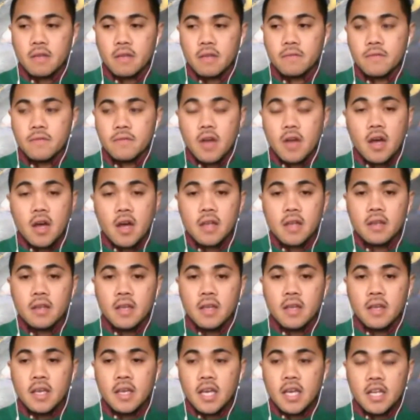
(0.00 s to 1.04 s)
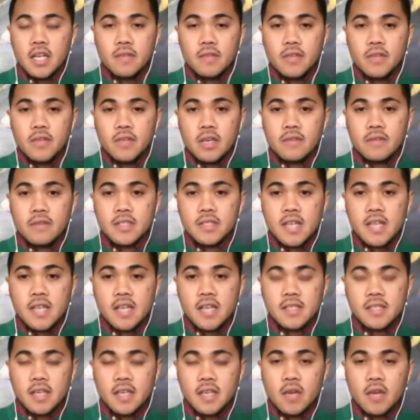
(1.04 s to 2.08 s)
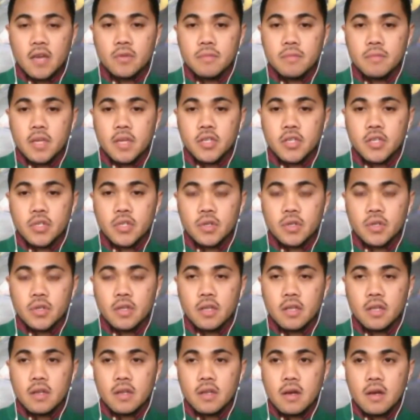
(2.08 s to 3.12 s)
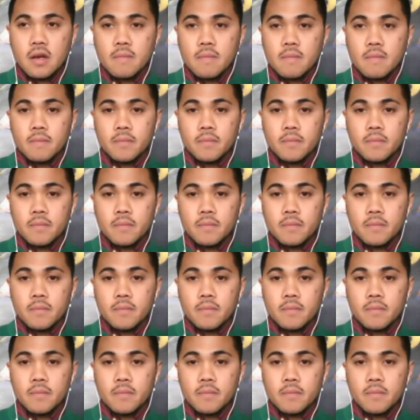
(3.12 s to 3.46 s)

But if not, and if you have a tax accountant, make sure that